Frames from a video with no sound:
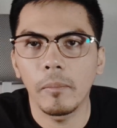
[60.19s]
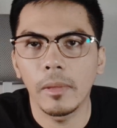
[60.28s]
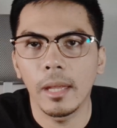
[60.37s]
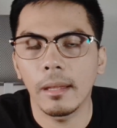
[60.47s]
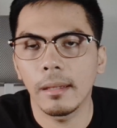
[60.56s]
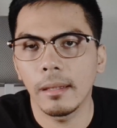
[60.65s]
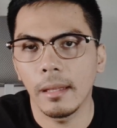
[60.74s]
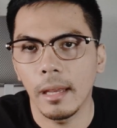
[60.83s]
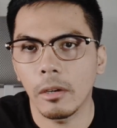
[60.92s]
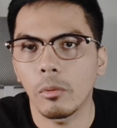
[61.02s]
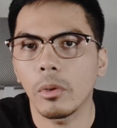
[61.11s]
that they
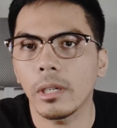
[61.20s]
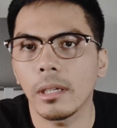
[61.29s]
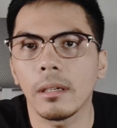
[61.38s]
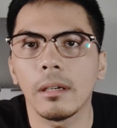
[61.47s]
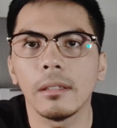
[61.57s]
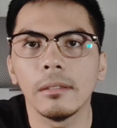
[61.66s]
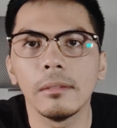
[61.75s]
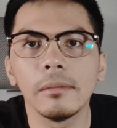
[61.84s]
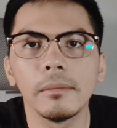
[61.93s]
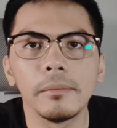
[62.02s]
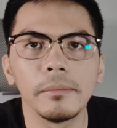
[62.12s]
are working on.
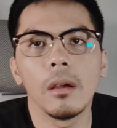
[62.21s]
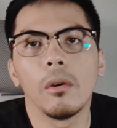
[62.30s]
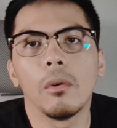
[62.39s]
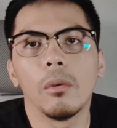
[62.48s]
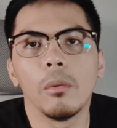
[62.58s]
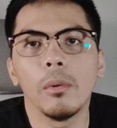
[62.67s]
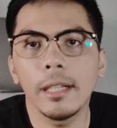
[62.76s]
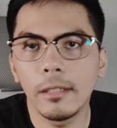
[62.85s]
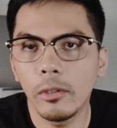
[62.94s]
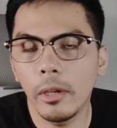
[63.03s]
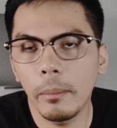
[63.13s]
What
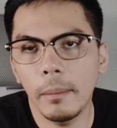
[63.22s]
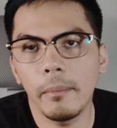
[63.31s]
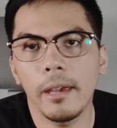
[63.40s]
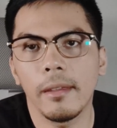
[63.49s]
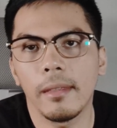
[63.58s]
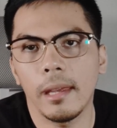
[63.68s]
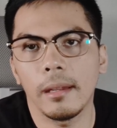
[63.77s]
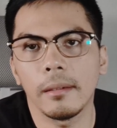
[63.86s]
do I mean by that?